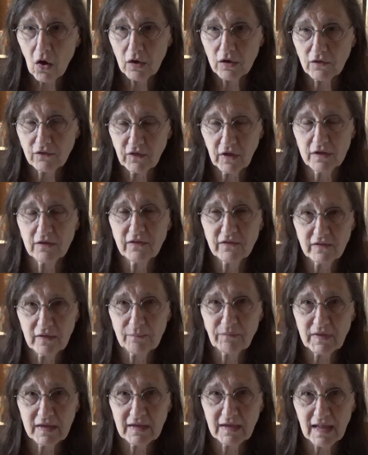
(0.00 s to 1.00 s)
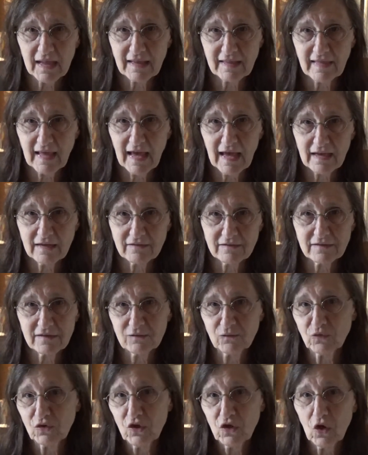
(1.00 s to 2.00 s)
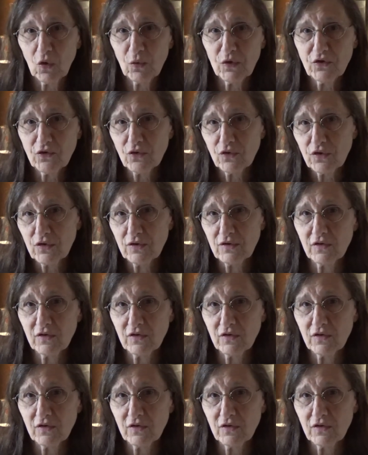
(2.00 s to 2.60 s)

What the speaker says: done something like that. You know, when you're,